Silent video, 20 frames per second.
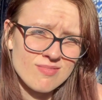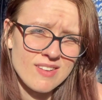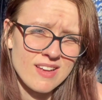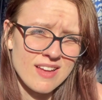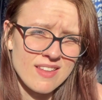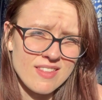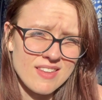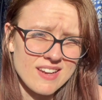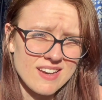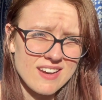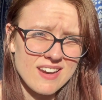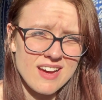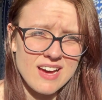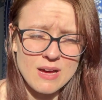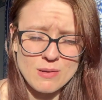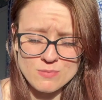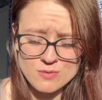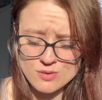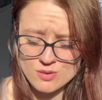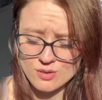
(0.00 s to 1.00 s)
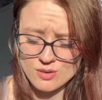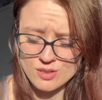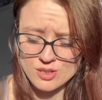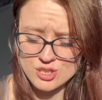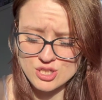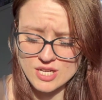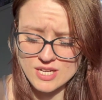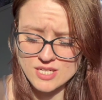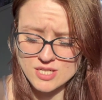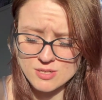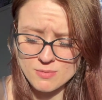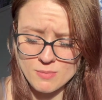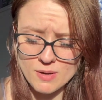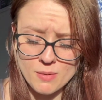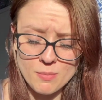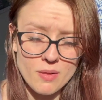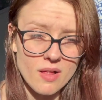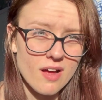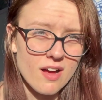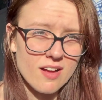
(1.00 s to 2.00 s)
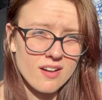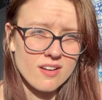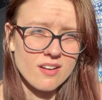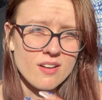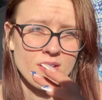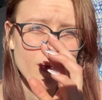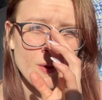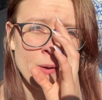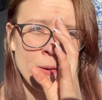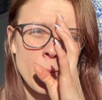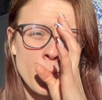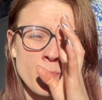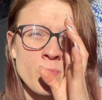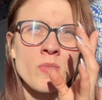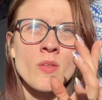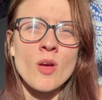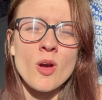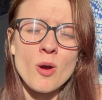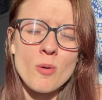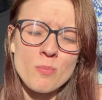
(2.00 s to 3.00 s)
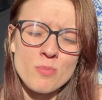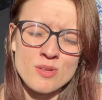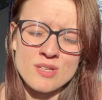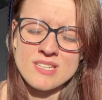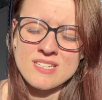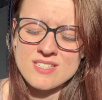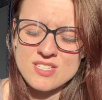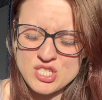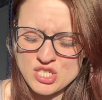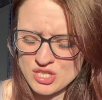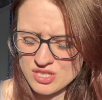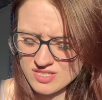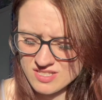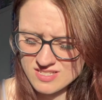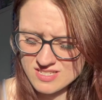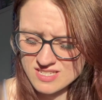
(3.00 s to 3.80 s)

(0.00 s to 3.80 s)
and then absolutely changing my plan. But this sun